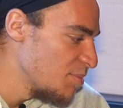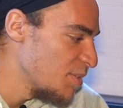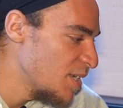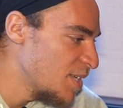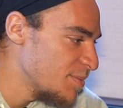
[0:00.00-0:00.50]

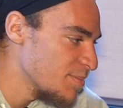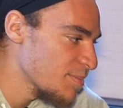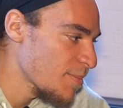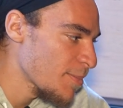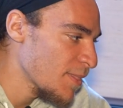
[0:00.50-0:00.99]
But
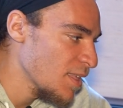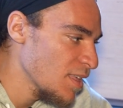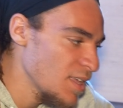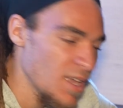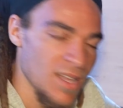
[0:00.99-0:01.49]

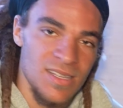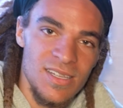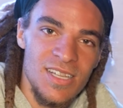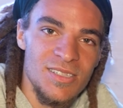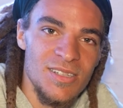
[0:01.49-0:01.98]
yeah,
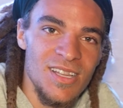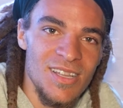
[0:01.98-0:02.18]
that's